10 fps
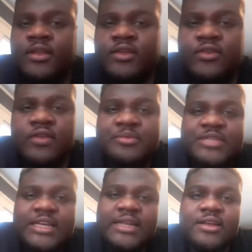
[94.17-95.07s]
you know what I'm
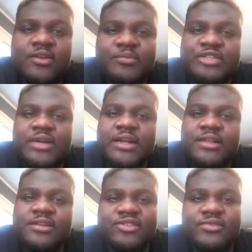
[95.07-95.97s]
saying, they're gonna be
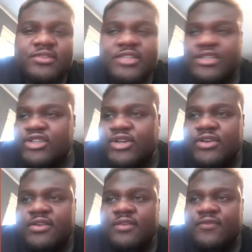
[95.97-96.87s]
trying to
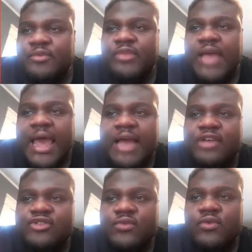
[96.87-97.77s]
deter from the
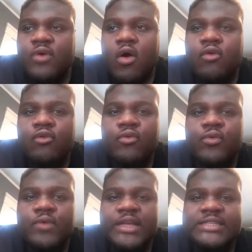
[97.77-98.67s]
actual
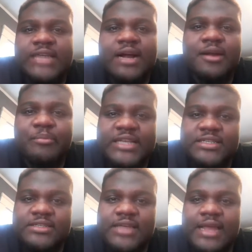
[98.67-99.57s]
whole entire message.